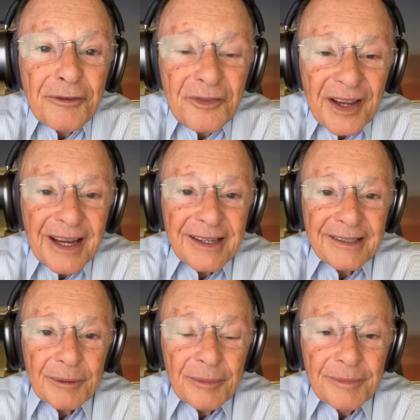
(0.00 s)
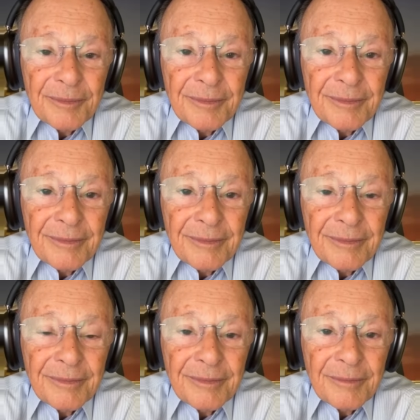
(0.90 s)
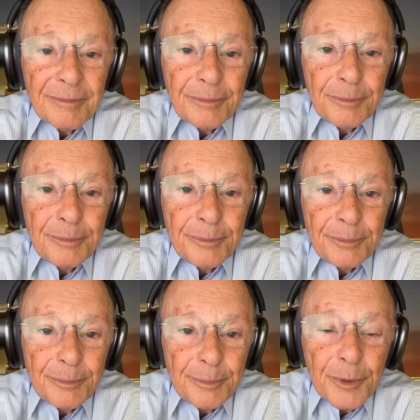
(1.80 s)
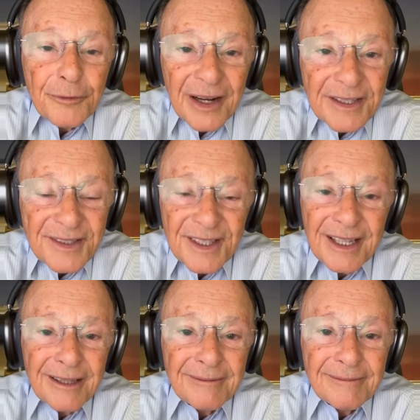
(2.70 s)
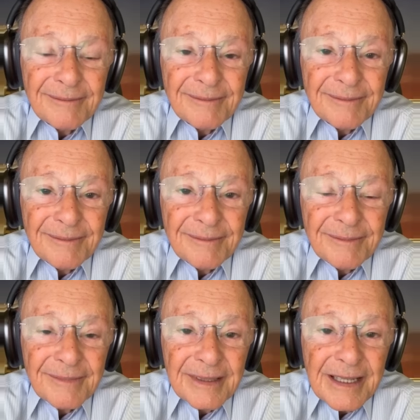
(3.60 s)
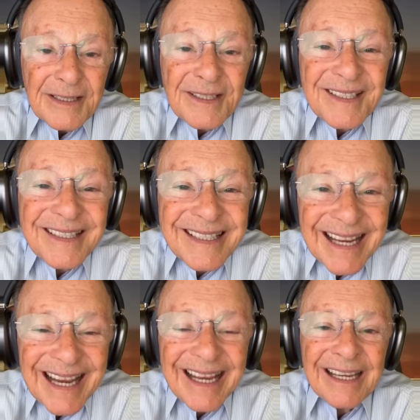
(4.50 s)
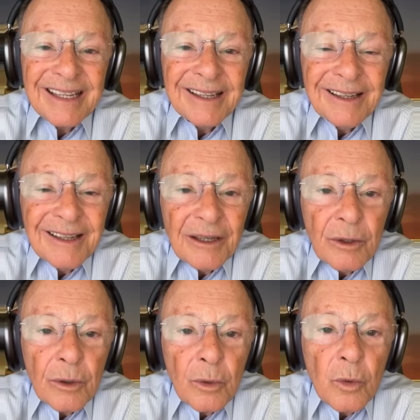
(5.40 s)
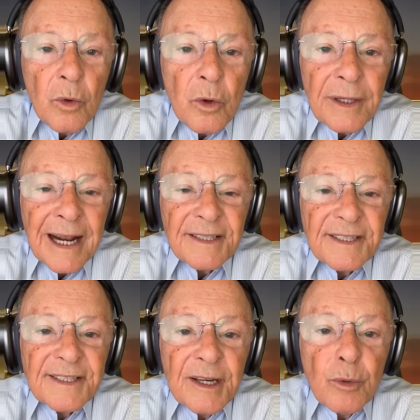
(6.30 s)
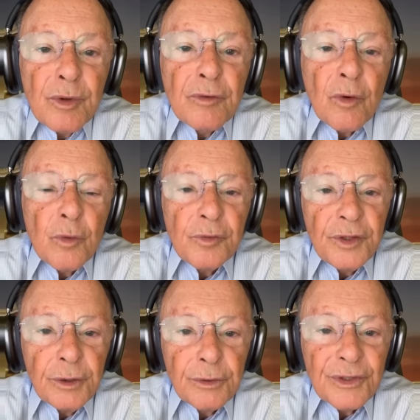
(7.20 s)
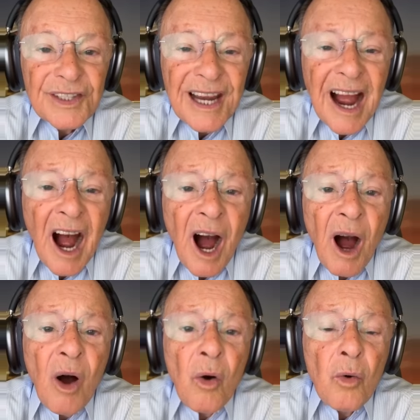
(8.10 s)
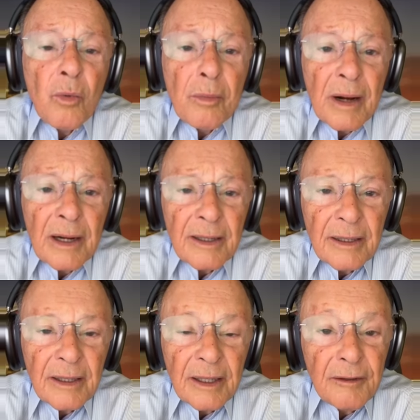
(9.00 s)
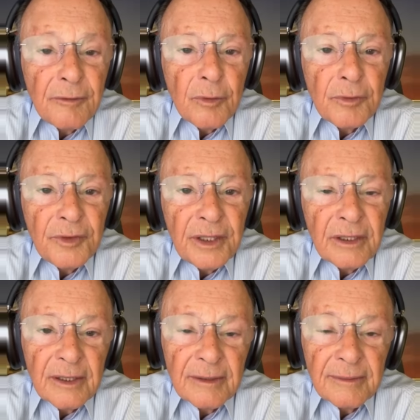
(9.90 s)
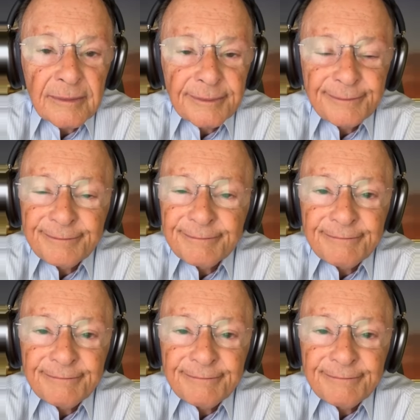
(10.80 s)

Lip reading: Because to present an offering just for the sake of doing, without placing your heart, your soul,